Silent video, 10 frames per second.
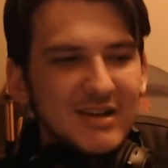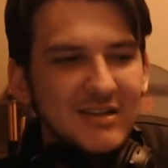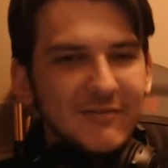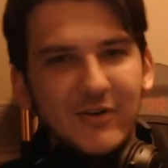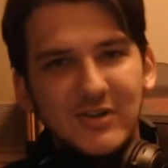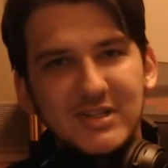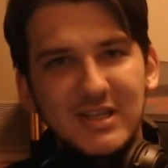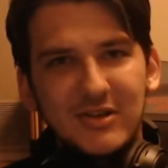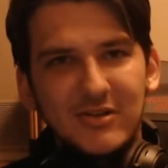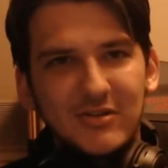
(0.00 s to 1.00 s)
the first
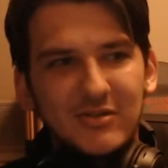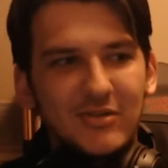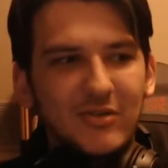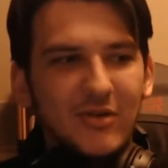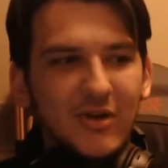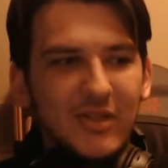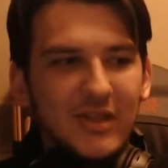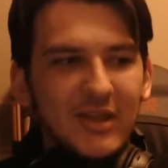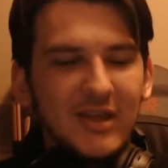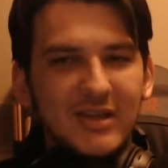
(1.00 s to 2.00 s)
thing you're all
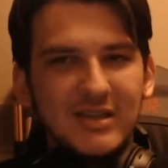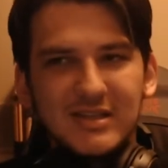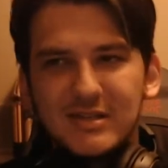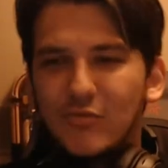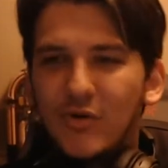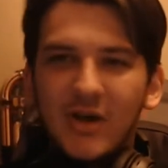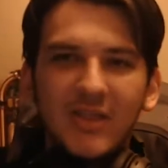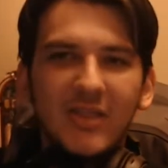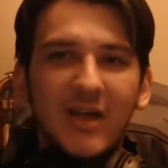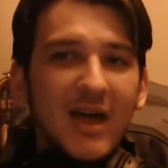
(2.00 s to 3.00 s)
thinking is, what
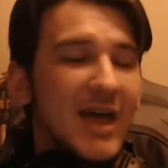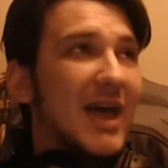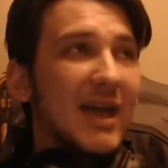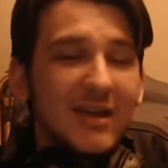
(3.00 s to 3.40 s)
the heck